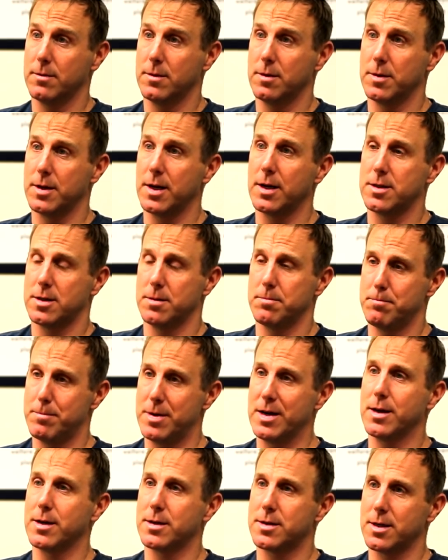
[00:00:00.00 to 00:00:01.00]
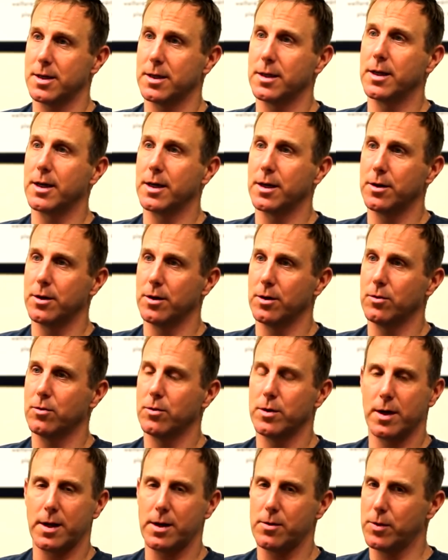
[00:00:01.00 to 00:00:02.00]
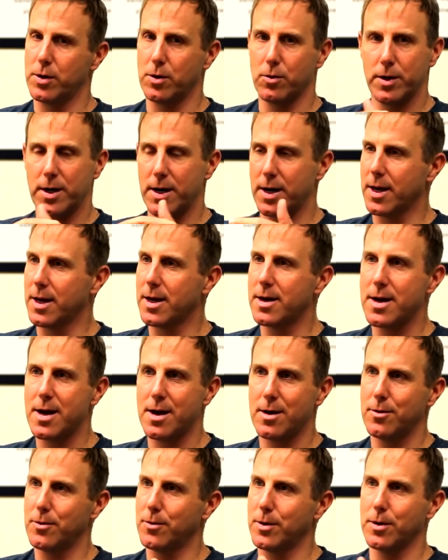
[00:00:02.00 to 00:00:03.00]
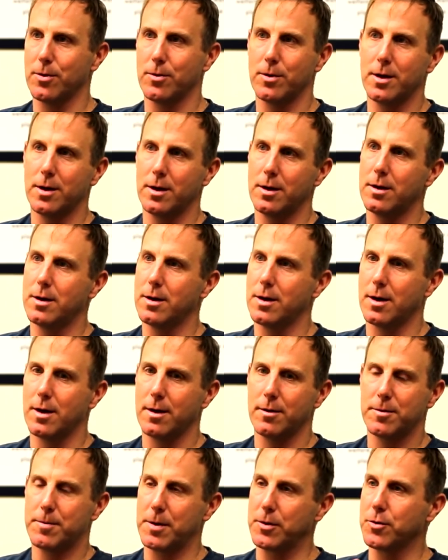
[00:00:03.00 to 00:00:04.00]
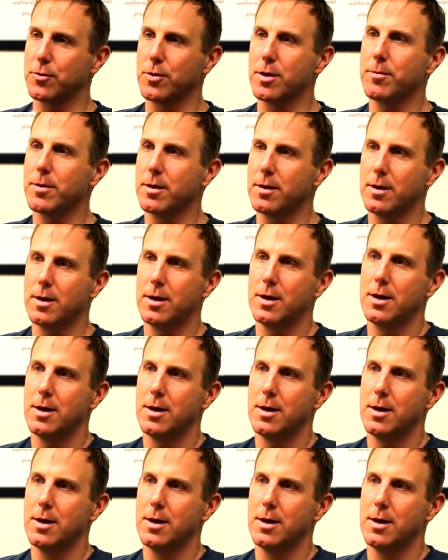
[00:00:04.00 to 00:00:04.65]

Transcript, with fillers: I mean, that's the biggest thing that they could do. Uh, we don't need a handout. We don't need uh, special treatment.